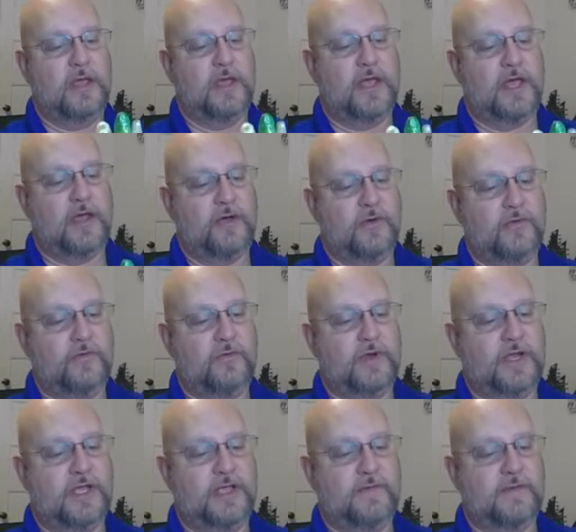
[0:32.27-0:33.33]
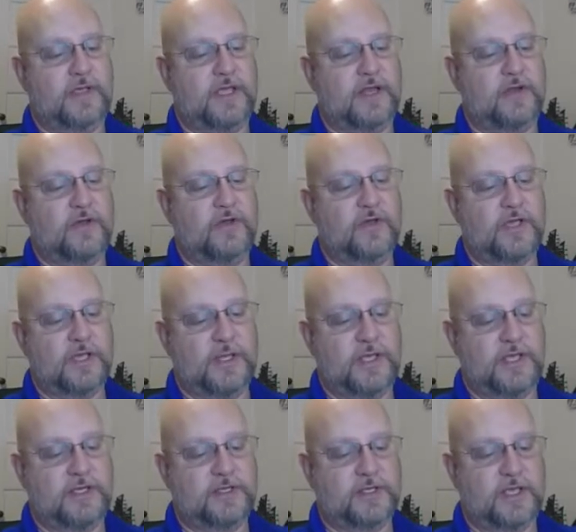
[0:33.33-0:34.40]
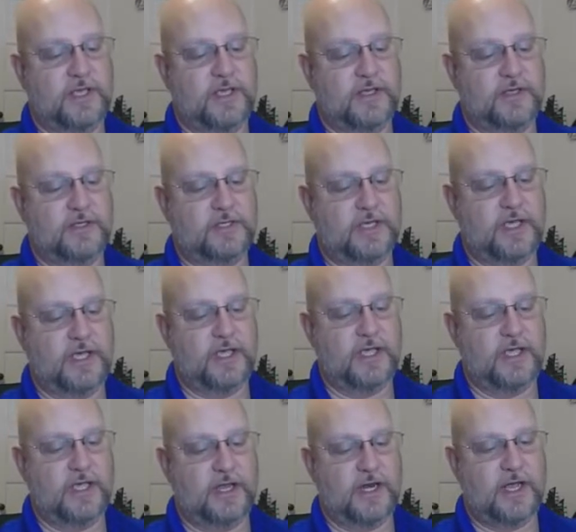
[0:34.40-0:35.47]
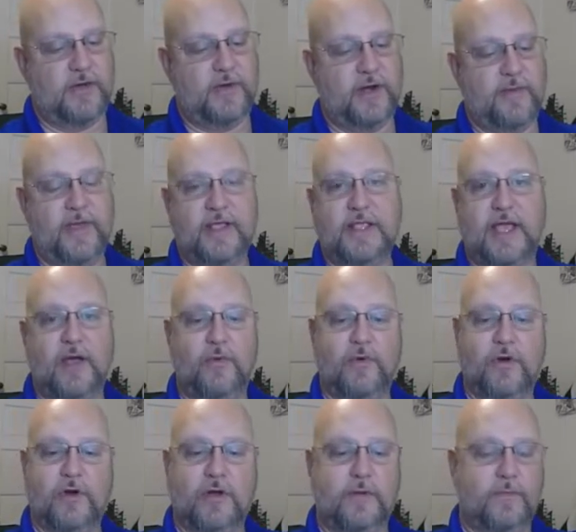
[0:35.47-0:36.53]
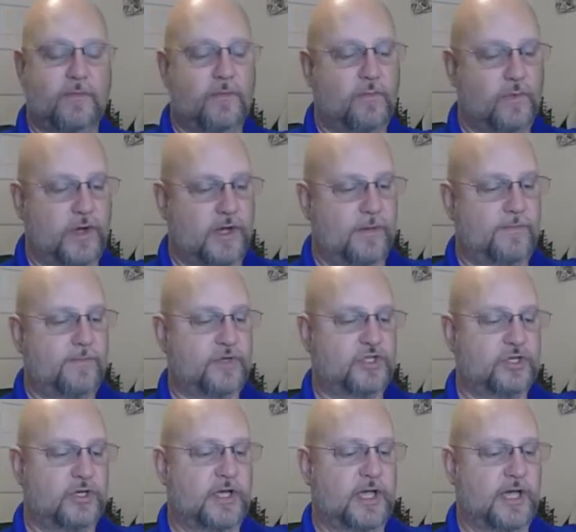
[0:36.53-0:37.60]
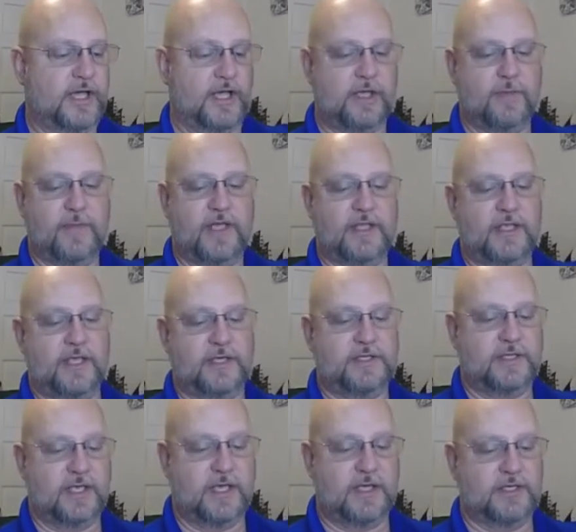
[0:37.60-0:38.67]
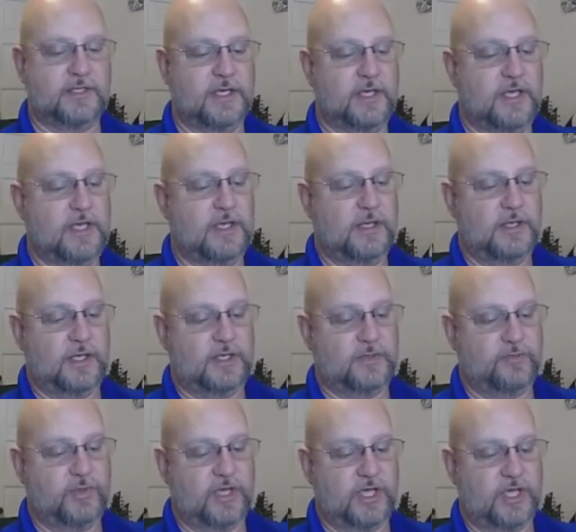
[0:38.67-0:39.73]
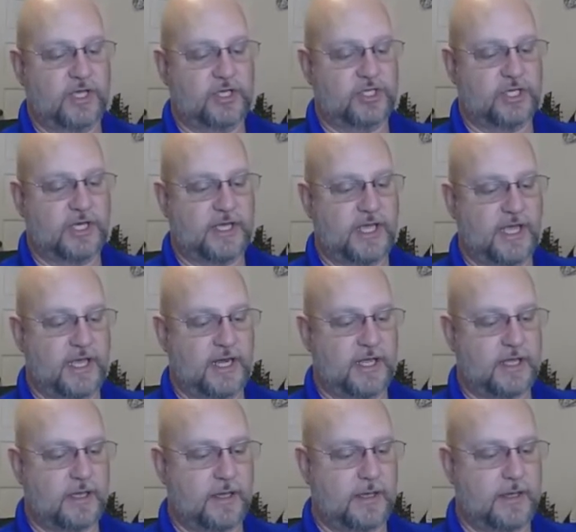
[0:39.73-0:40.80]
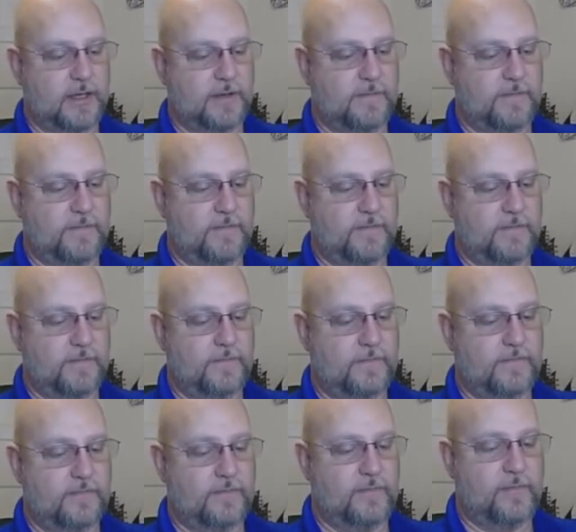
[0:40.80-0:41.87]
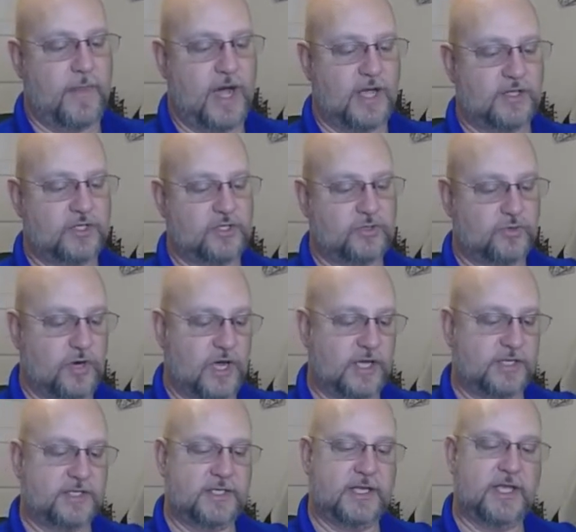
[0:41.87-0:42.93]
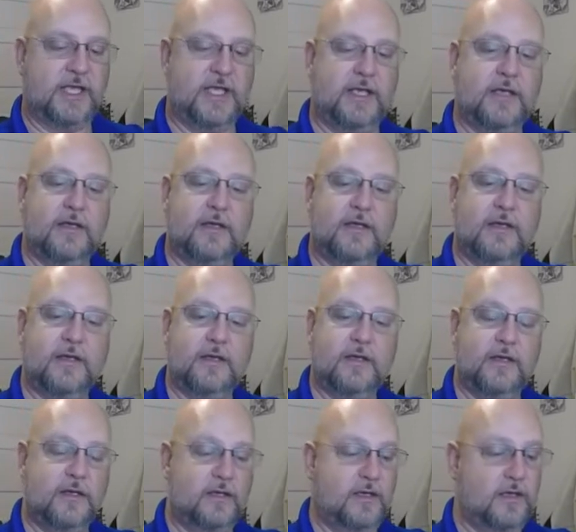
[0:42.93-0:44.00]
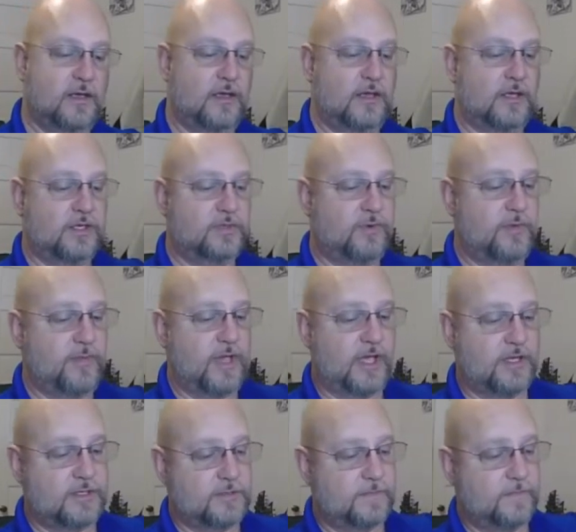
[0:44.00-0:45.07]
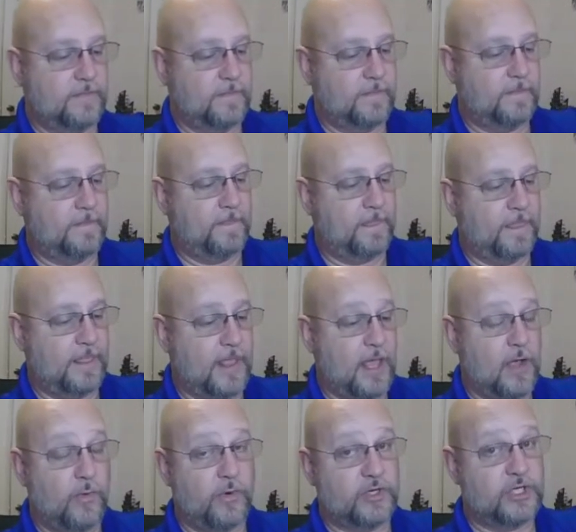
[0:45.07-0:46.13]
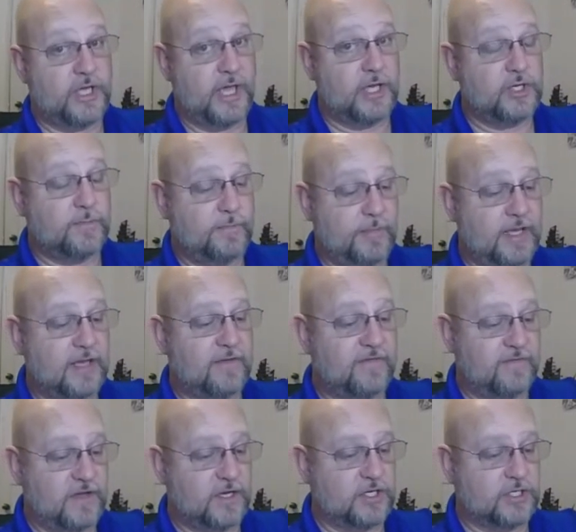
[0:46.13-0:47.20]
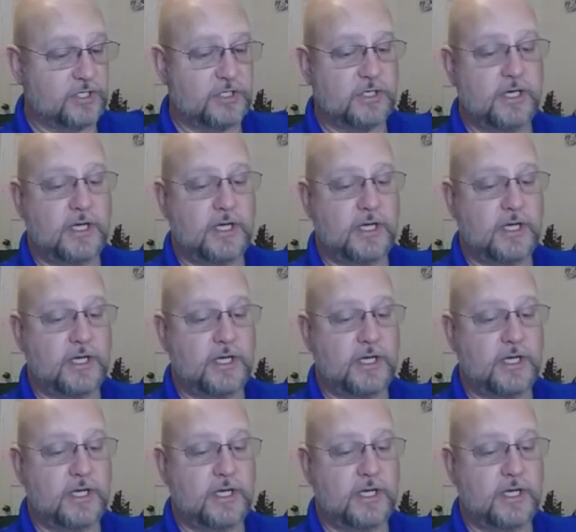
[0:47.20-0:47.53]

how would I even get a hook in these things, and how would I make that work? Well, I'm going to show you how you can make these things, these big, gigantic, monstrosity swim baits, which catch big fish.